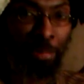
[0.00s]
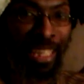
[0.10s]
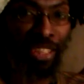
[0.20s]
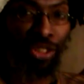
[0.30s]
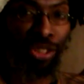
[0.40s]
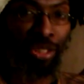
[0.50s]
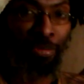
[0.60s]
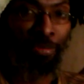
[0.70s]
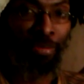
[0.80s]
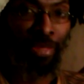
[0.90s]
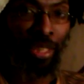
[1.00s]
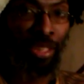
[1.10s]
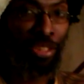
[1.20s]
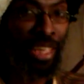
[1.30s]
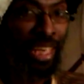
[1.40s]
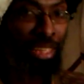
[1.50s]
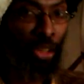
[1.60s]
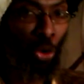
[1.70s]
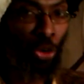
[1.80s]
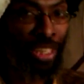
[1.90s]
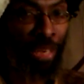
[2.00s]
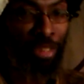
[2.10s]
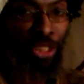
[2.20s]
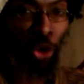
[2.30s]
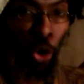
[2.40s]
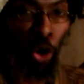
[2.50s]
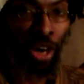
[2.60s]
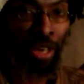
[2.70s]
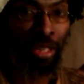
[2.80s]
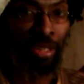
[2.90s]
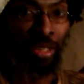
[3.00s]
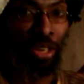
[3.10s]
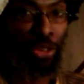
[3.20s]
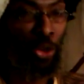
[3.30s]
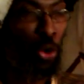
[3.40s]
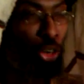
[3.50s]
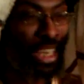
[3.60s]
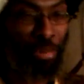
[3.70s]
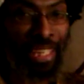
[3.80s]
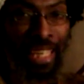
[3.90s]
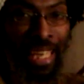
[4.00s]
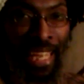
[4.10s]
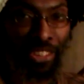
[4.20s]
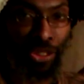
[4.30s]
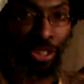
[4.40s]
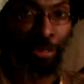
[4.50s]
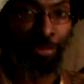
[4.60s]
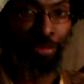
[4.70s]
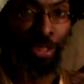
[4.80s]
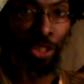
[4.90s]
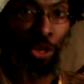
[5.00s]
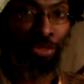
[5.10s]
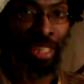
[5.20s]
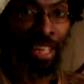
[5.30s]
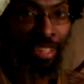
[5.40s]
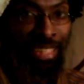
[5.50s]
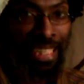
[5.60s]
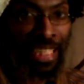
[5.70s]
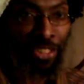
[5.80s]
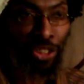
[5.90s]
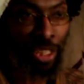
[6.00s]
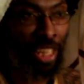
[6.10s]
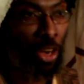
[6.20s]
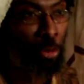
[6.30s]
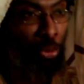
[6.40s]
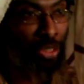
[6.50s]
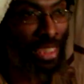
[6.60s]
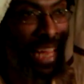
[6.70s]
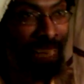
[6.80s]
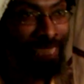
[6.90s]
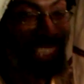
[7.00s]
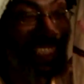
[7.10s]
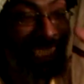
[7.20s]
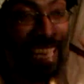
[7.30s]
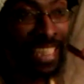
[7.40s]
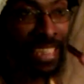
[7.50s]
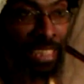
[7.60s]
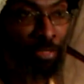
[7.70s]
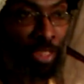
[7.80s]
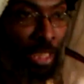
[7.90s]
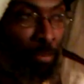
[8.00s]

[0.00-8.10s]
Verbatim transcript: speech, you know, not like no ordinary talk or no ordinary lecture. You know, and they are teaching. They're almost they're scientific.